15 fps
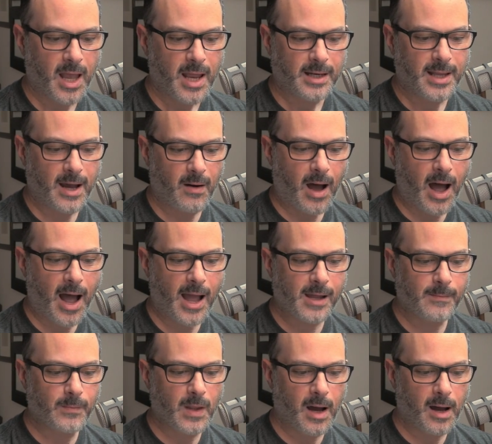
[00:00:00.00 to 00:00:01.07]
Now, I
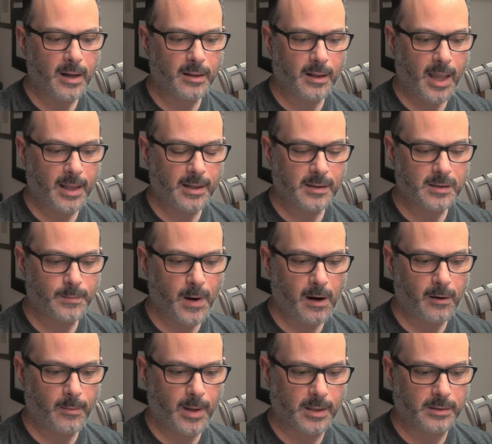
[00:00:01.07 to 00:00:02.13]
am not an
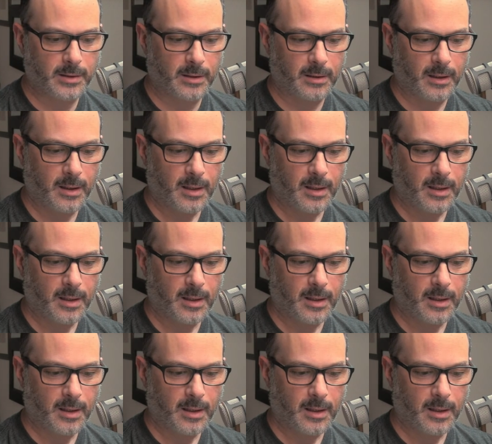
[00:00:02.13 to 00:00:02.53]
experimenter.